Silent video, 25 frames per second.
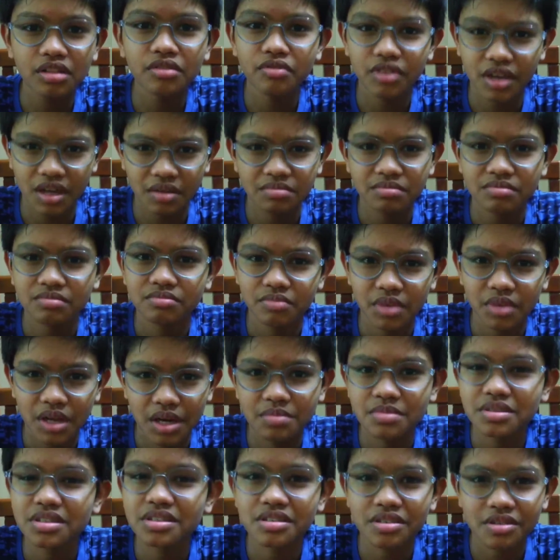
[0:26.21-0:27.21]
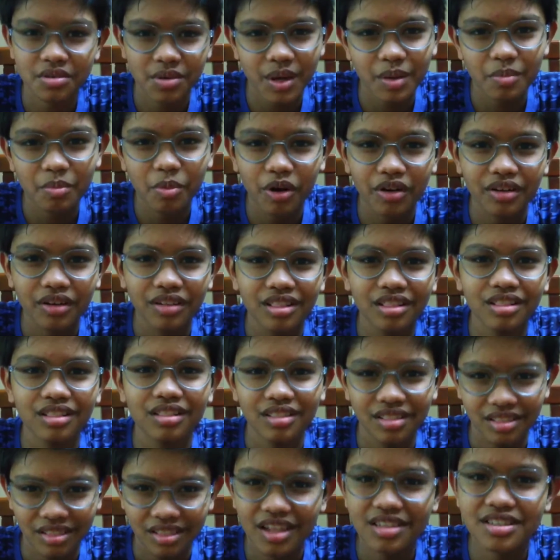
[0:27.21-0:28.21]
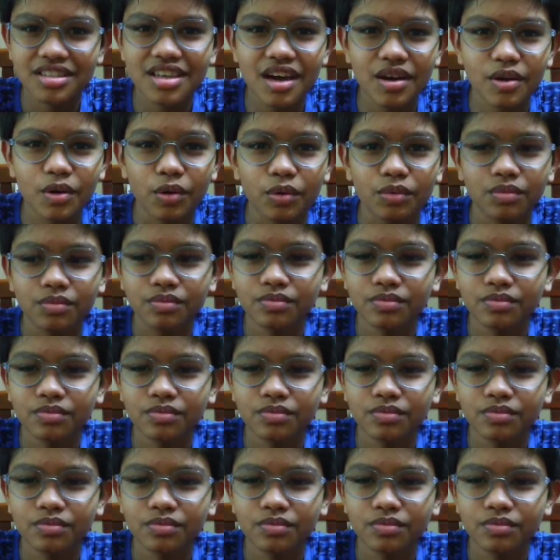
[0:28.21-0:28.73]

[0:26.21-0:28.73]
becomes trick bottle. Let's go.